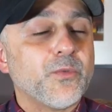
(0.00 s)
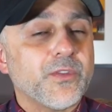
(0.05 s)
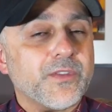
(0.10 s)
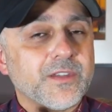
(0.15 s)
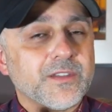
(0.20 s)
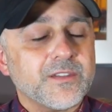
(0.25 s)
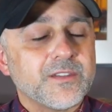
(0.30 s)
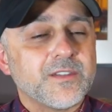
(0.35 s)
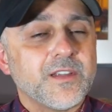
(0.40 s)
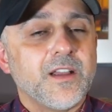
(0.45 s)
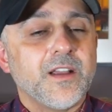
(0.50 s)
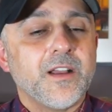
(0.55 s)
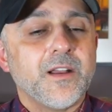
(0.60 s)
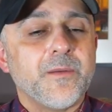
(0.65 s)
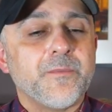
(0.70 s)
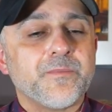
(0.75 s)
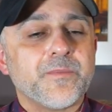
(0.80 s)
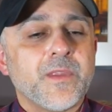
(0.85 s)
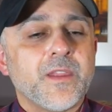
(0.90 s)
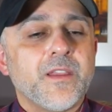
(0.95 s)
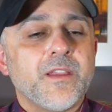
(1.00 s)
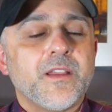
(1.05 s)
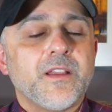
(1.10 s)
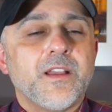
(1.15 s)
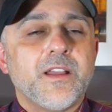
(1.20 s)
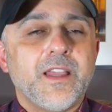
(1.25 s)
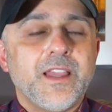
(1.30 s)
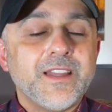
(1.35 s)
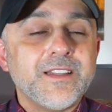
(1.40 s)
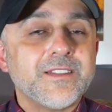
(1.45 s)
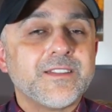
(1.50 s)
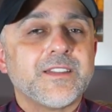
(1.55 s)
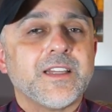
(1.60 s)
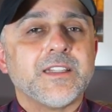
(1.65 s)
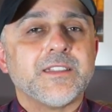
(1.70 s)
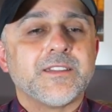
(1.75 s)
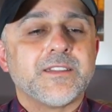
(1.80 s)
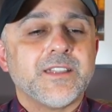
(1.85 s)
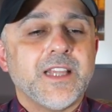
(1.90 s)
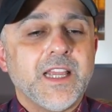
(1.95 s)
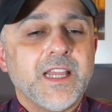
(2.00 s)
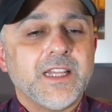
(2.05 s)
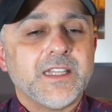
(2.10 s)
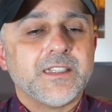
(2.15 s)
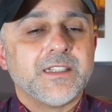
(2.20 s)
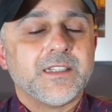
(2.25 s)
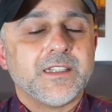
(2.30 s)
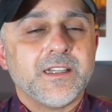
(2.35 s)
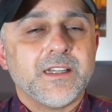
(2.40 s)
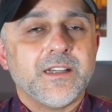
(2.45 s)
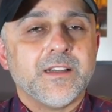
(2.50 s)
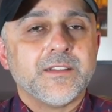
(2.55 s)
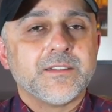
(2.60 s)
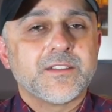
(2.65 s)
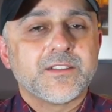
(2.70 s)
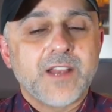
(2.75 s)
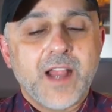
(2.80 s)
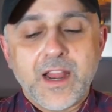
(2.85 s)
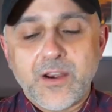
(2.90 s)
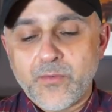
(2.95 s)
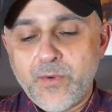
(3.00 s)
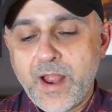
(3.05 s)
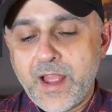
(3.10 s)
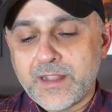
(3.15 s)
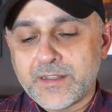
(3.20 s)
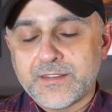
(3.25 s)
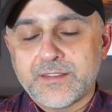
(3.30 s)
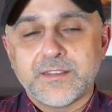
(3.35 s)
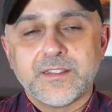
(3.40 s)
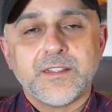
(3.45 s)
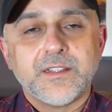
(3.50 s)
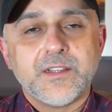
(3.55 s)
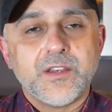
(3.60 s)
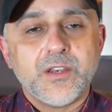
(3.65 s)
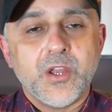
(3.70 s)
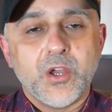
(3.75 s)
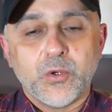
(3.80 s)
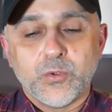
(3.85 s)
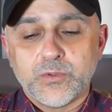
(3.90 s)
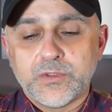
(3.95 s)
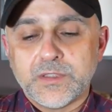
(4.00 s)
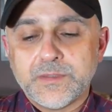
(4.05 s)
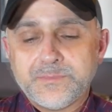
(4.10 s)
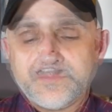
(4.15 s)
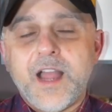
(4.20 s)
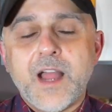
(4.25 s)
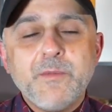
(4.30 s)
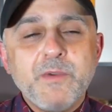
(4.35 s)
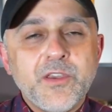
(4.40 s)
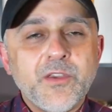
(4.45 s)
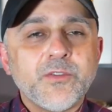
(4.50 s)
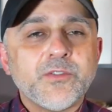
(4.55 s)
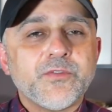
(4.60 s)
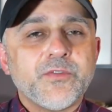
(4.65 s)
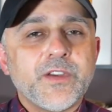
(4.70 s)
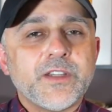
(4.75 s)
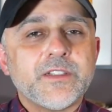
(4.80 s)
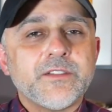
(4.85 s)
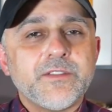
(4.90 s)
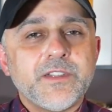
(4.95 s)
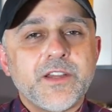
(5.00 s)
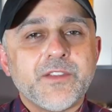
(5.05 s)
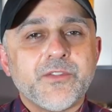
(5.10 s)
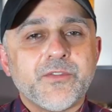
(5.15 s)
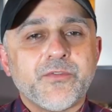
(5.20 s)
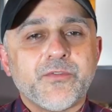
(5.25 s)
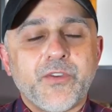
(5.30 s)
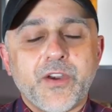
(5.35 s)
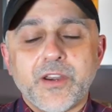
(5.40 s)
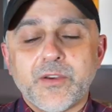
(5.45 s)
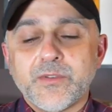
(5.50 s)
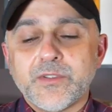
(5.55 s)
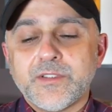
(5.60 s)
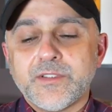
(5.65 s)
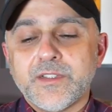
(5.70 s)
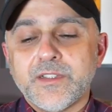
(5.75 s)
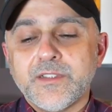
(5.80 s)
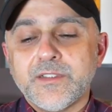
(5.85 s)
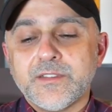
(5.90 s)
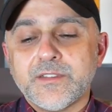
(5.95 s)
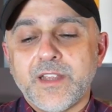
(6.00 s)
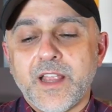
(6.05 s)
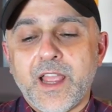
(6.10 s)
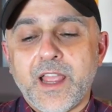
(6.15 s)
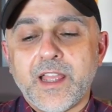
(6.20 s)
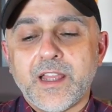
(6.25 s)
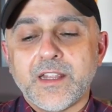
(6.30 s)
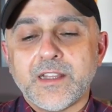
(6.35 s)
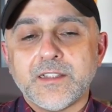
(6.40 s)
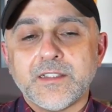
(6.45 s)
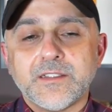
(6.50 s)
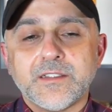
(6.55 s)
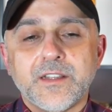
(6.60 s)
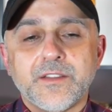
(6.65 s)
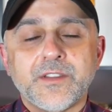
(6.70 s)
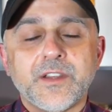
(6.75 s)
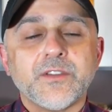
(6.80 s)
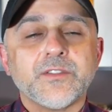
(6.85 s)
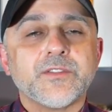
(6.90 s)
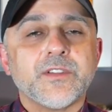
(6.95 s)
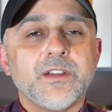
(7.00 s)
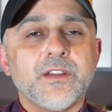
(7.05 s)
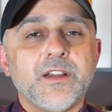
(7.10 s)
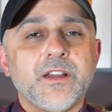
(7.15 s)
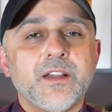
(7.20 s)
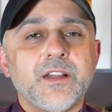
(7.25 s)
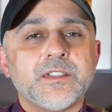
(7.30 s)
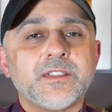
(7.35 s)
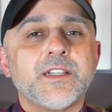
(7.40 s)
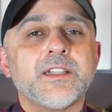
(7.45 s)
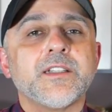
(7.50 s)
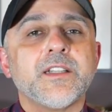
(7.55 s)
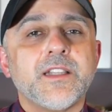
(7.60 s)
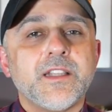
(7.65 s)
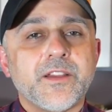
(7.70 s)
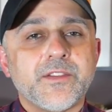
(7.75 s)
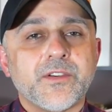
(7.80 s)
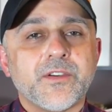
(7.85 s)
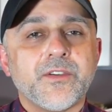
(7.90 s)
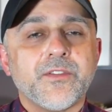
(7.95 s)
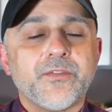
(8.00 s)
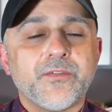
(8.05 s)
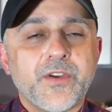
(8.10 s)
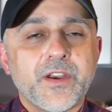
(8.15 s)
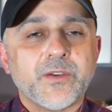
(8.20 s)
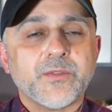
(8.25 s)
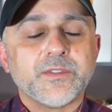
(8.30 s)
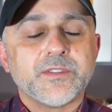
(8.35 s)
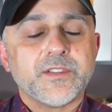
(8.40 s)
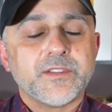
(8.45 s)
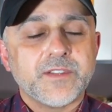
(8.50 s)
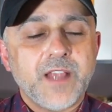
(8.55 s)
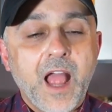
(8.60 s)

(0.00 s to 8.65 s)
with this. Um, incense and uh, styrax note. I'm a huge fan of leather fragrances, and there's a ton of leather fragrances